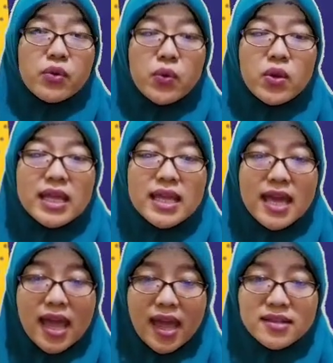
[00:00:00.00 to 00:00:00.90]
role he
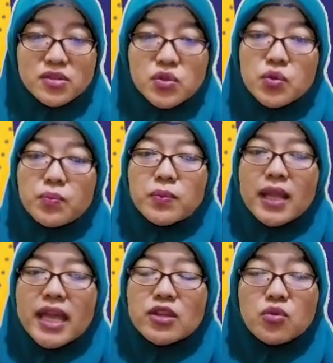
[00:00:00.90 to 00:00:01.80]
has to
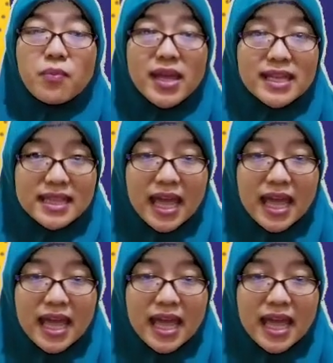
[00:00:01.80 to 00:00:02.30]
play to make it